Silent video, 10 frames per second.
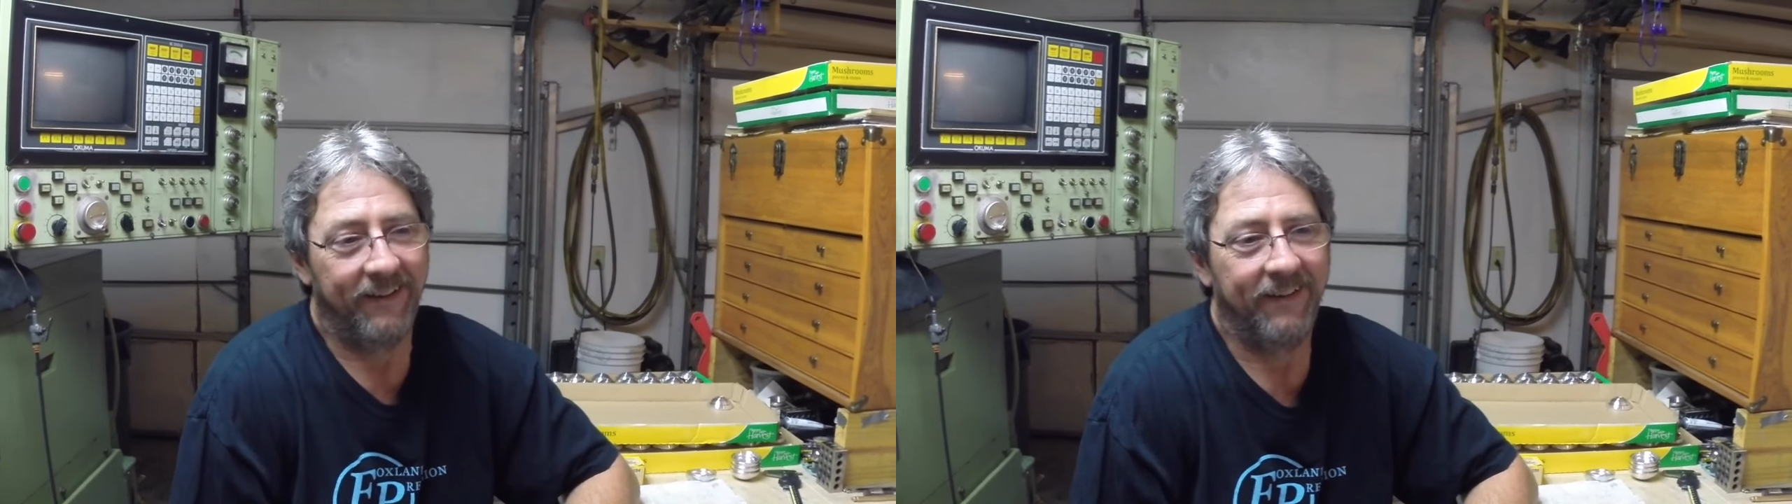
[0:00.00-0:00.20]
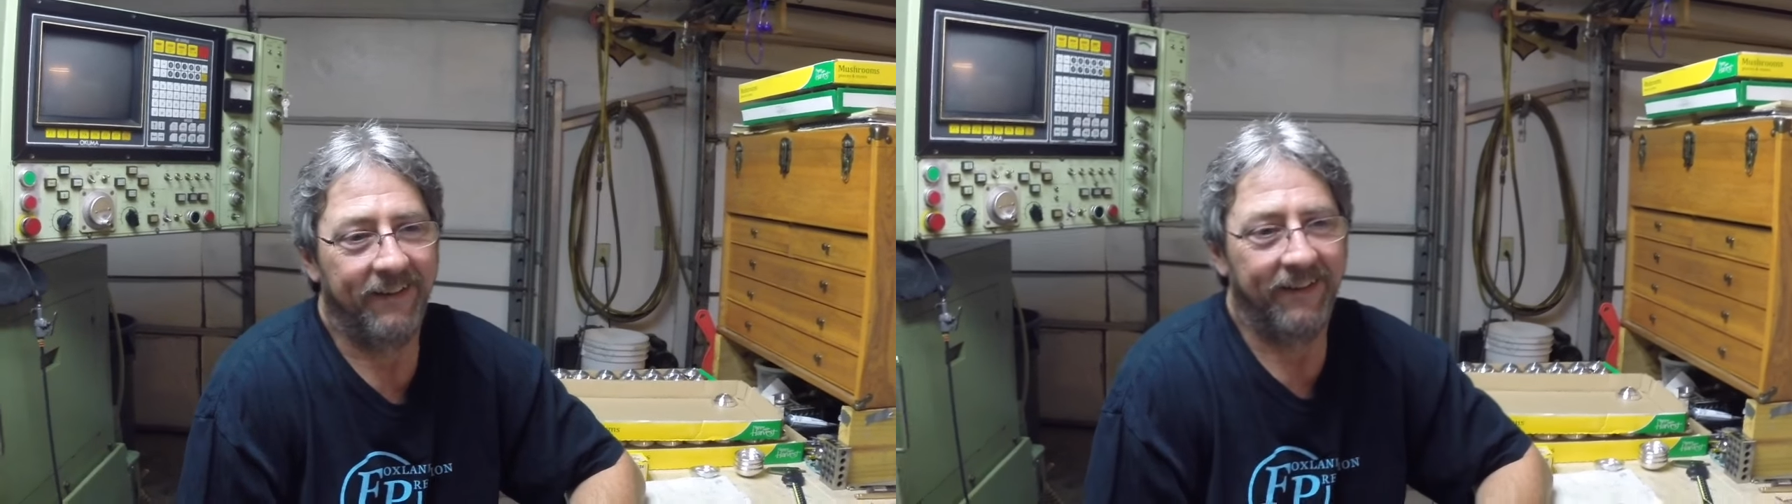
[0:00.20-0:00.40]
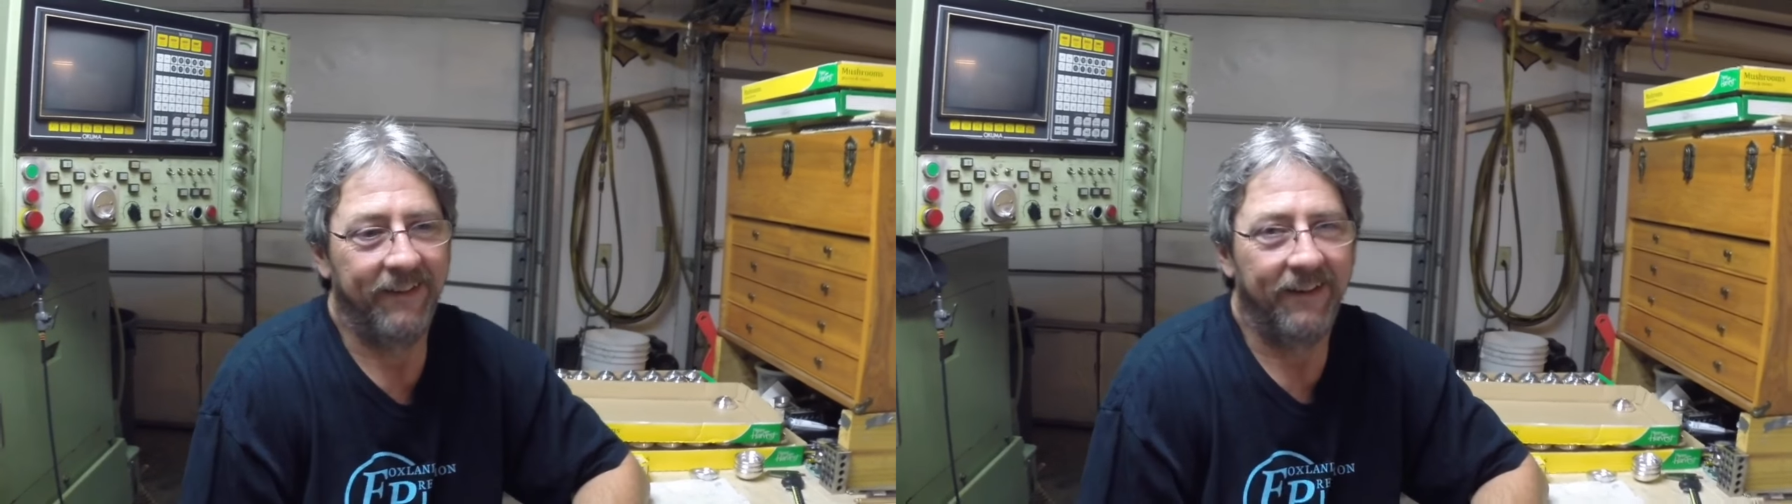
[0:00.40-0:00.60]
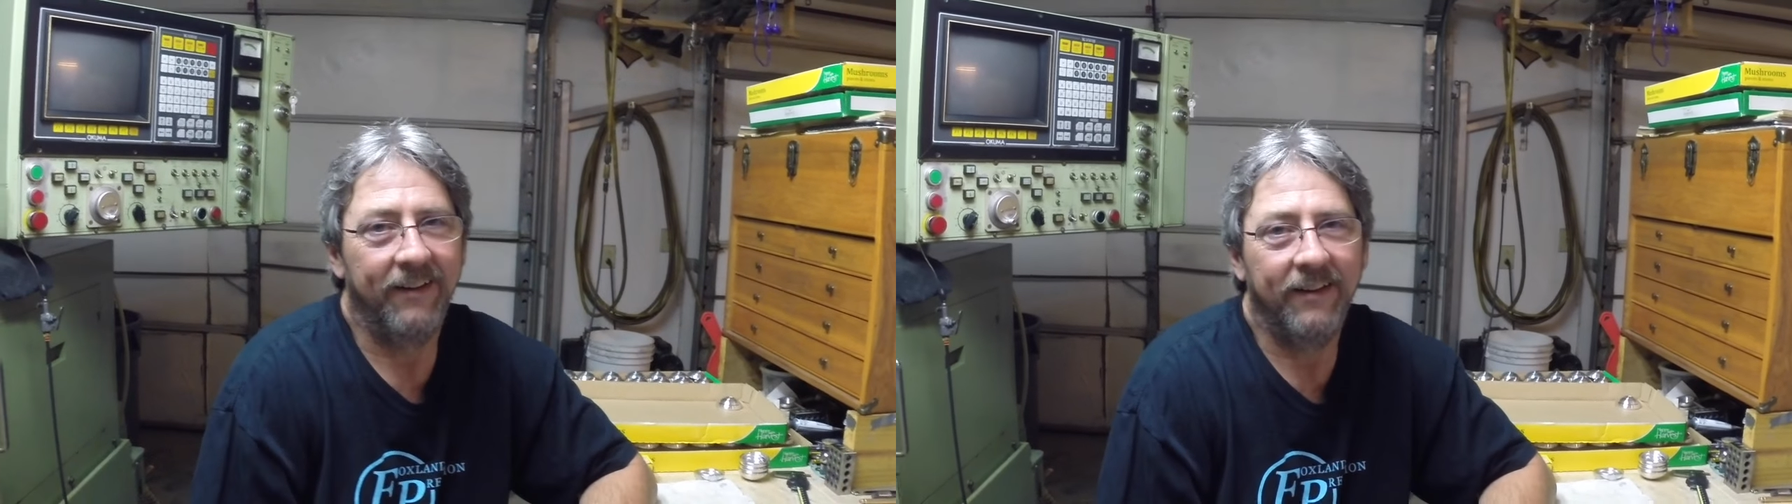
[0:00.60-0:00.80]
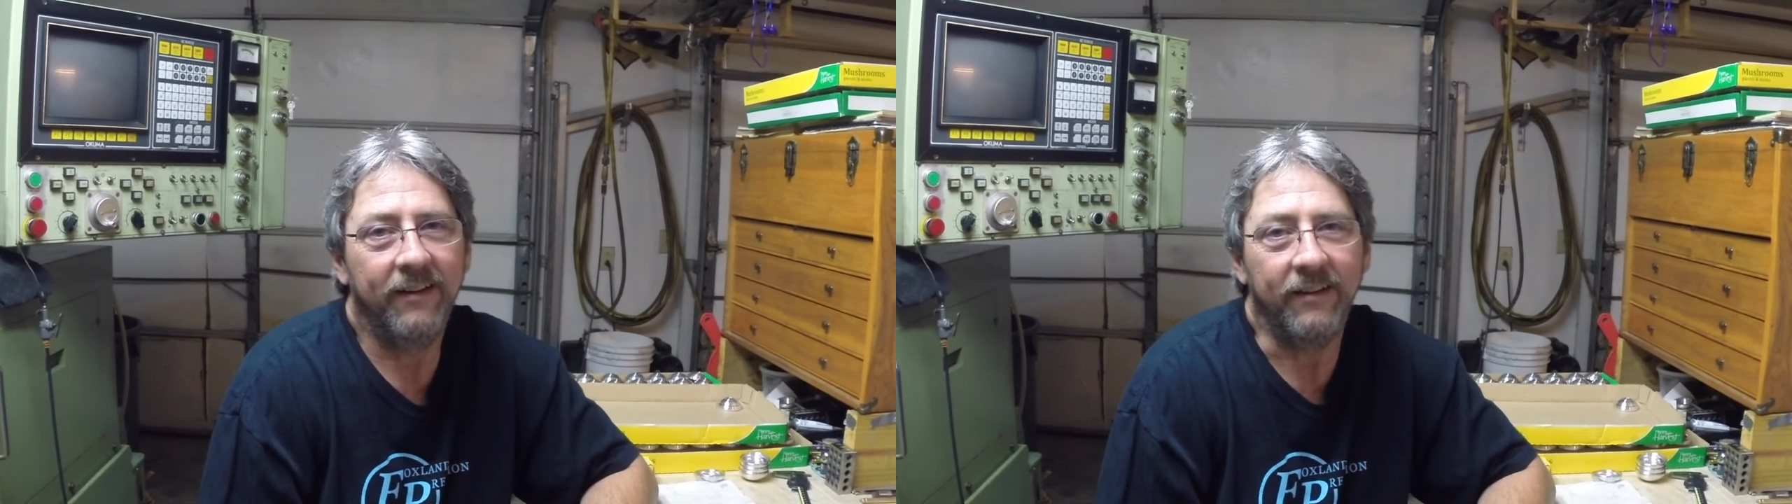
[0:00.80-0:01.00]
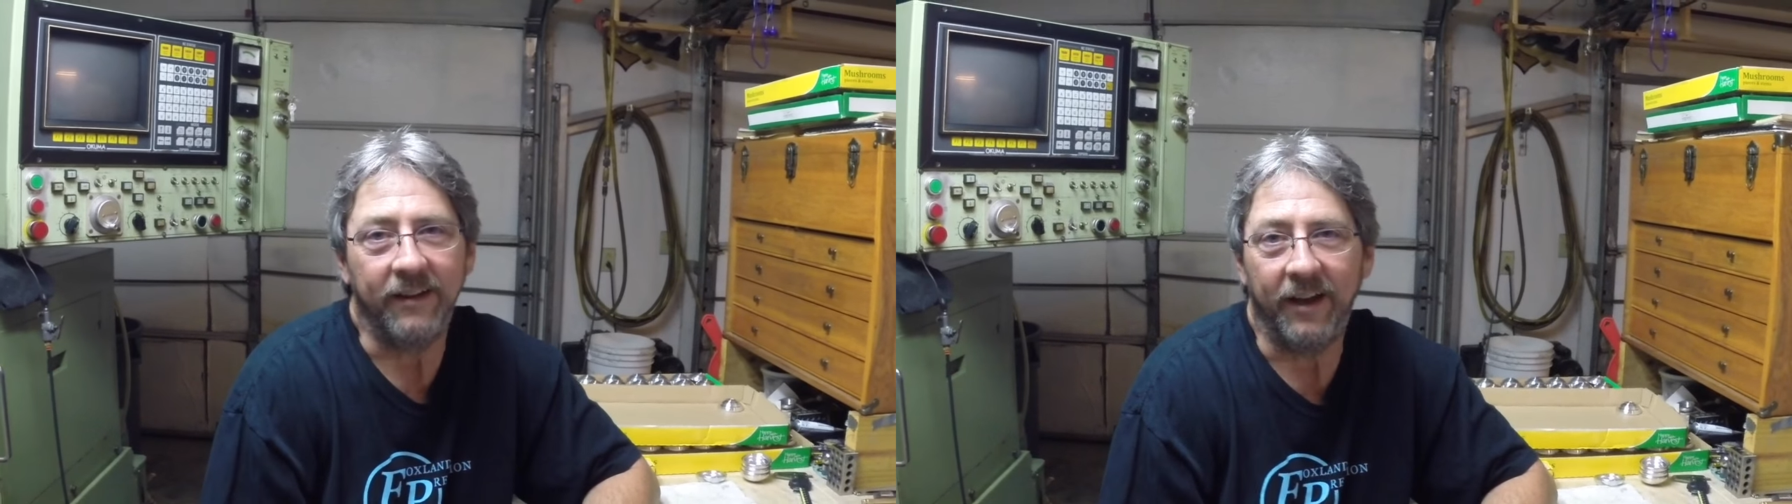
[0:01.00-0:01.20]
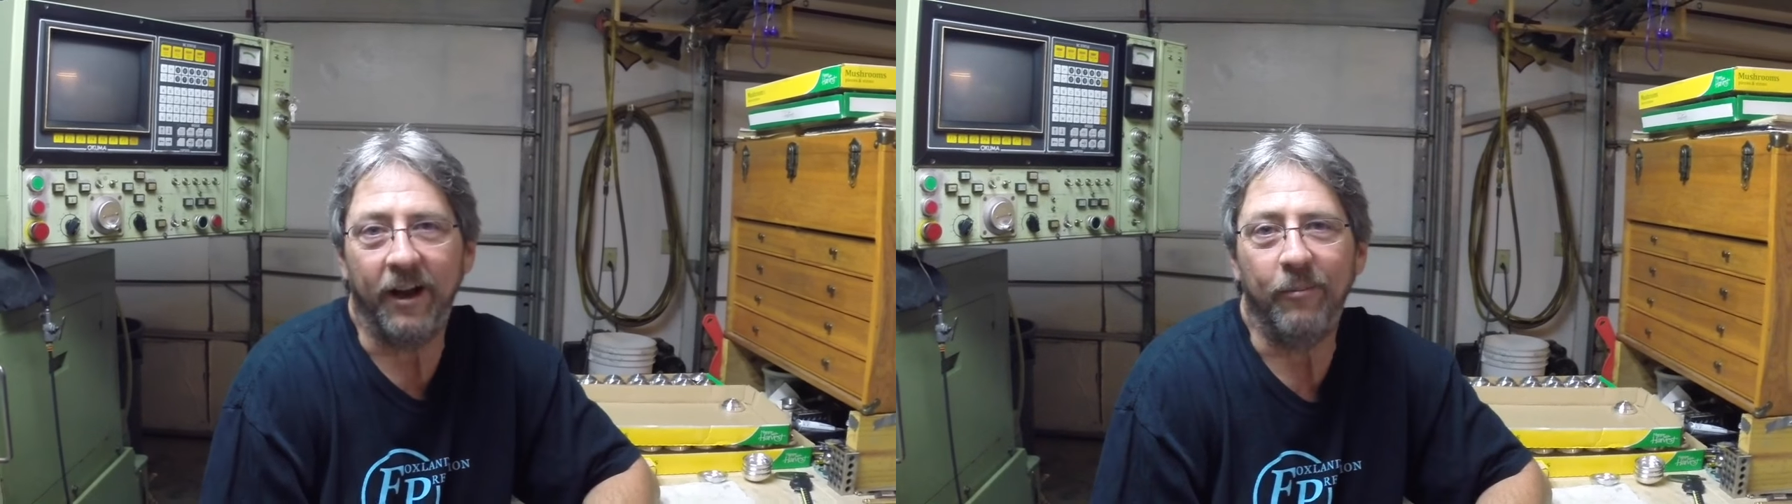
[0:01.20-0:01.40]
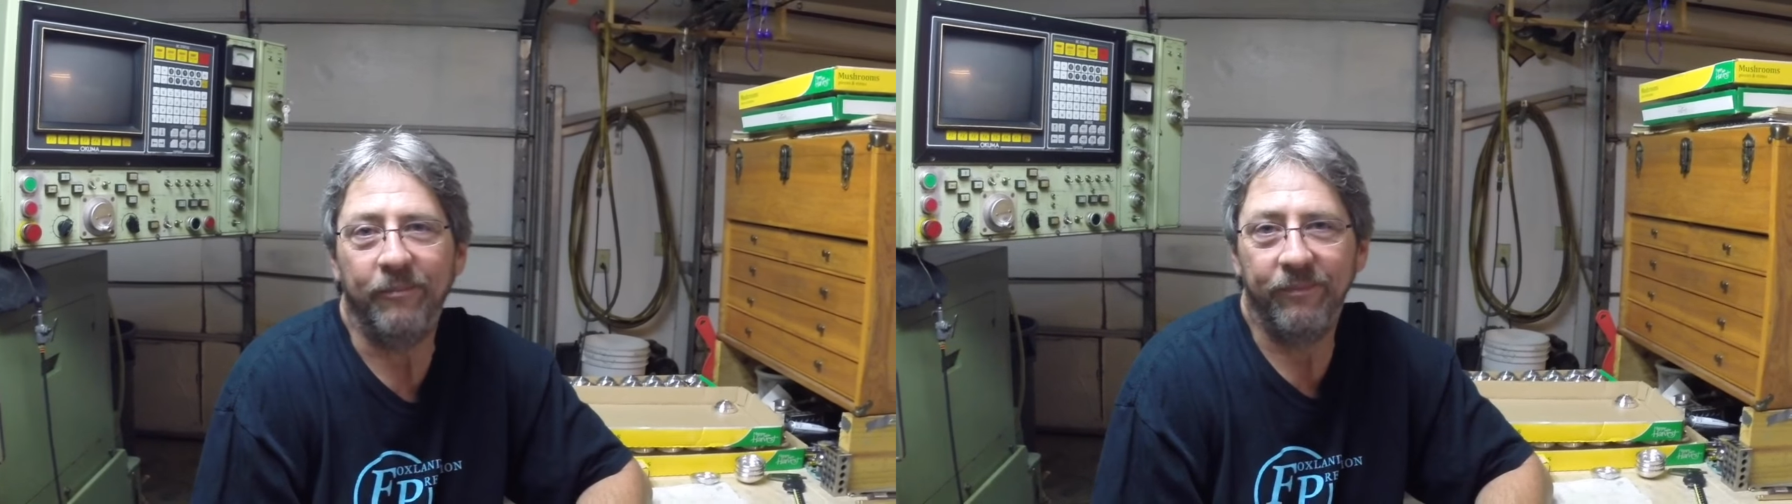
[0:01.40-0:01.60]
Perfect measurement on the
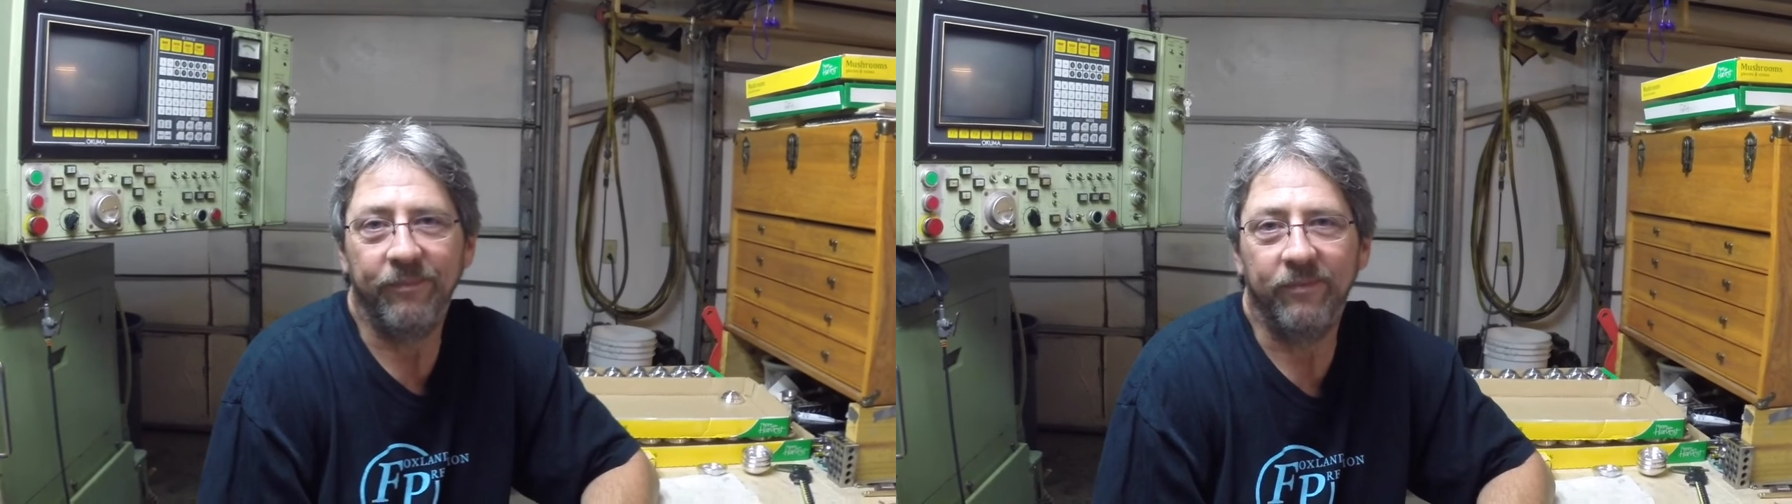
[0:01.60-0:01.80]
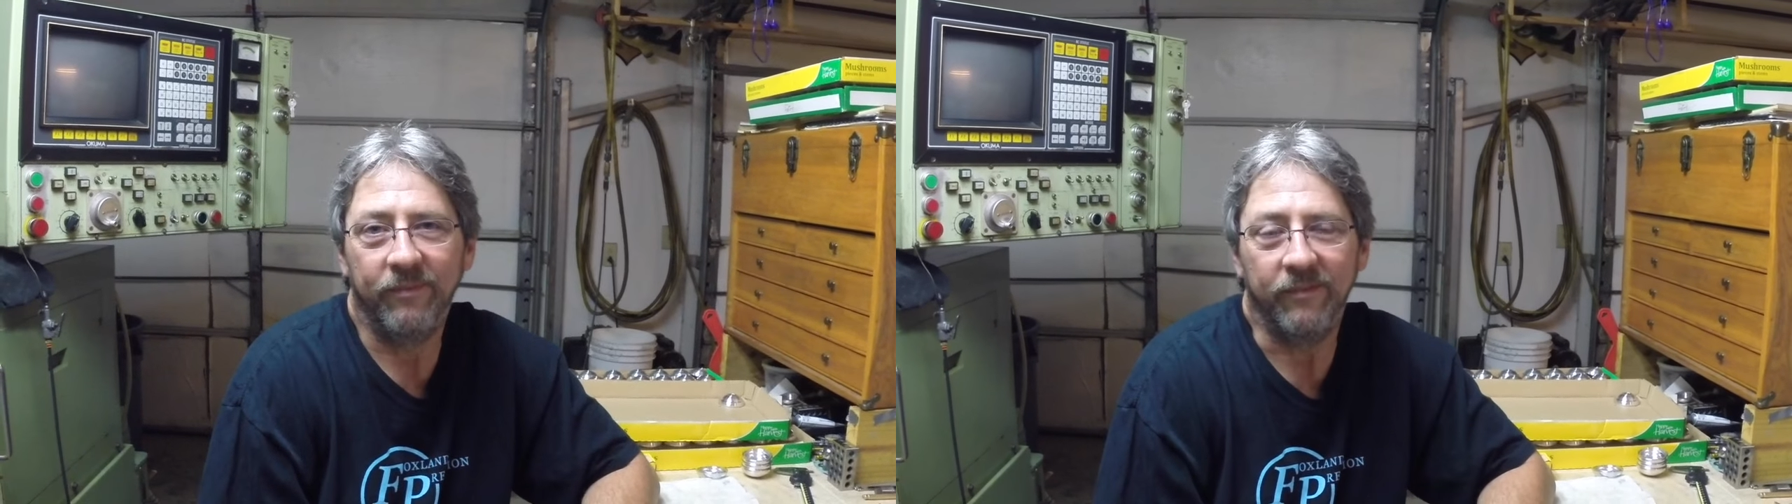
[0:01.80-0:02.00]
inside cup.